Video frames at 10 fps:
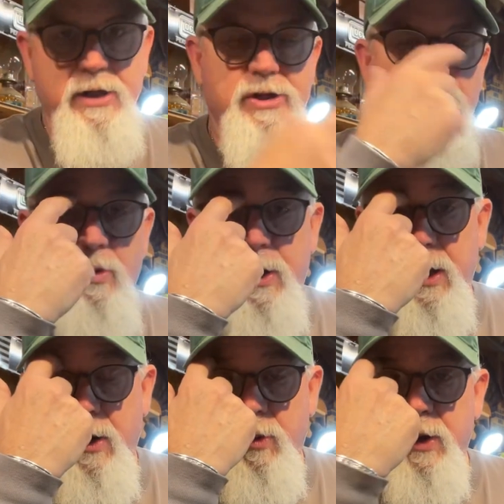so
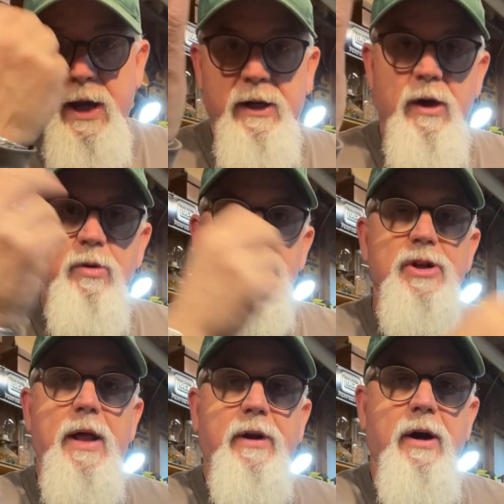we had to go to
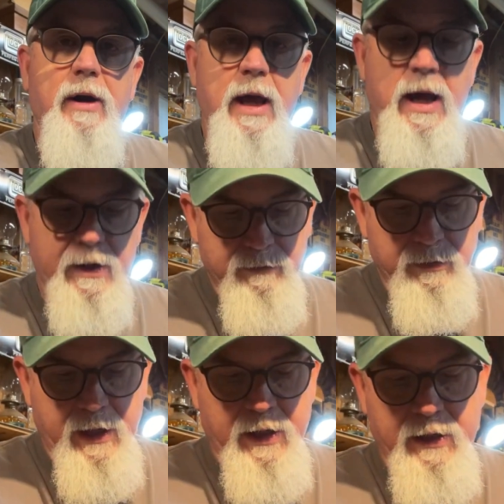South Carolina,
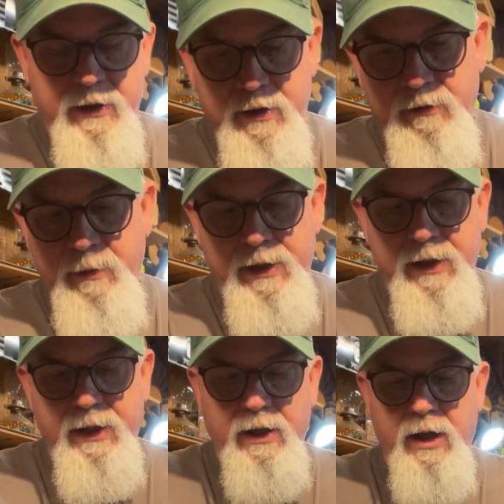and my
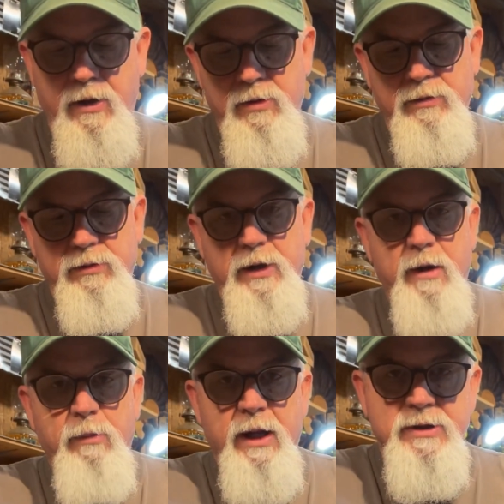dad-in-law,
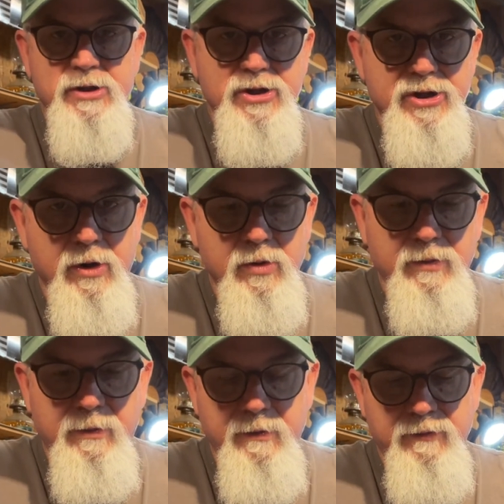God bless his soul,
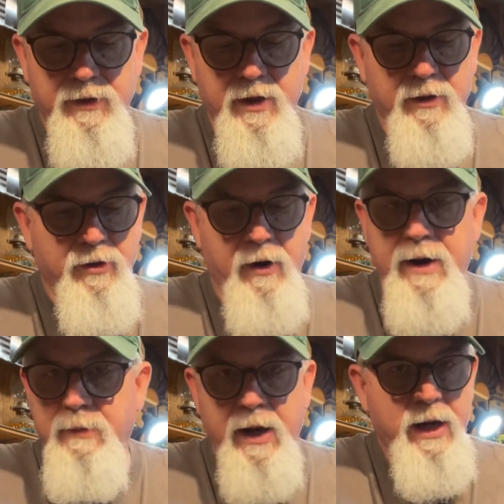
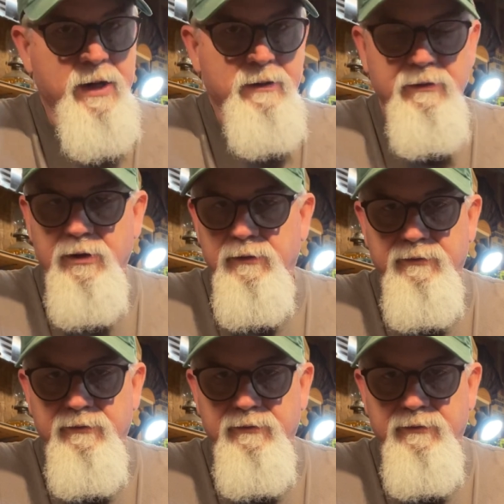great man,